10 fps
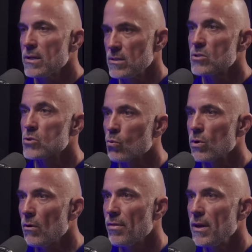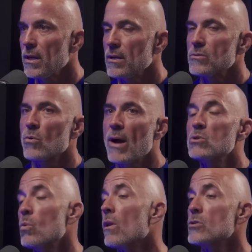this is a real thing. Yeah. So that
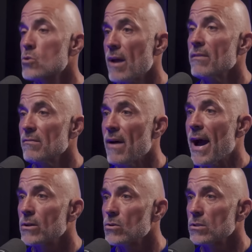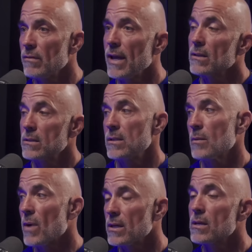was one of the driving factors of, hey, let's take
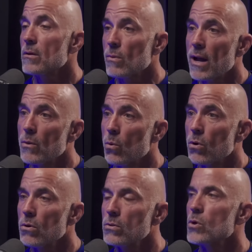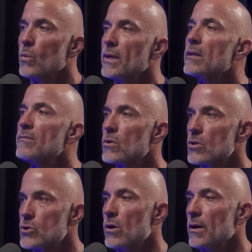my kid around the world. So we had lived in
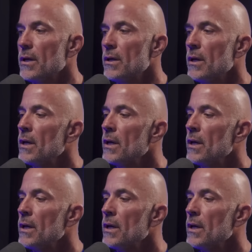Australia,